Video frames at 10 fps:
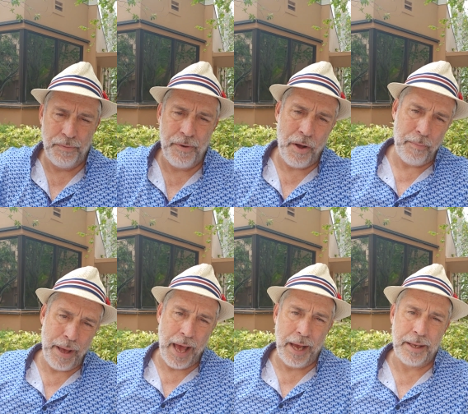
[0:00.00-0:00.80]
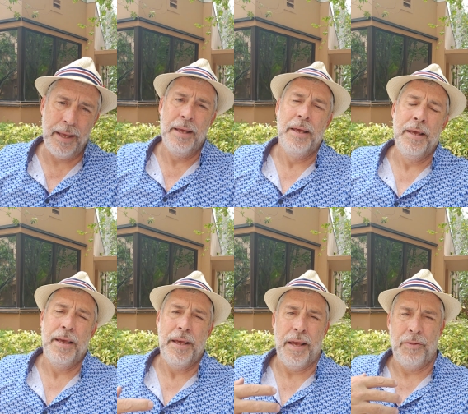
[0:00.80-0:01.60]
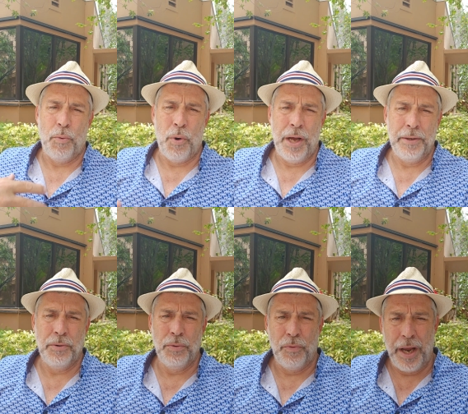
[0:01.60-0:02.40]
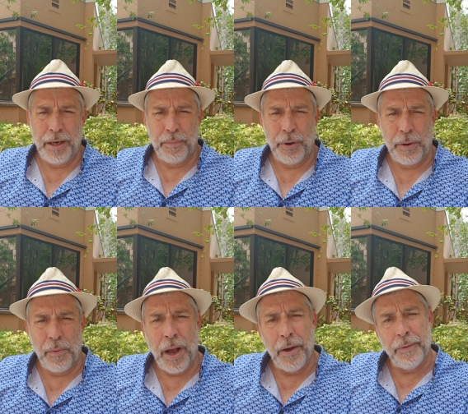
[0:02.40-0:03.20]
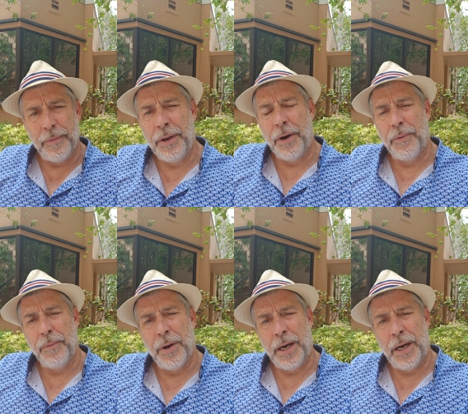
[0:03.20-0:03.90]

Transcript: fell back, and the one who rated pretty well, you know,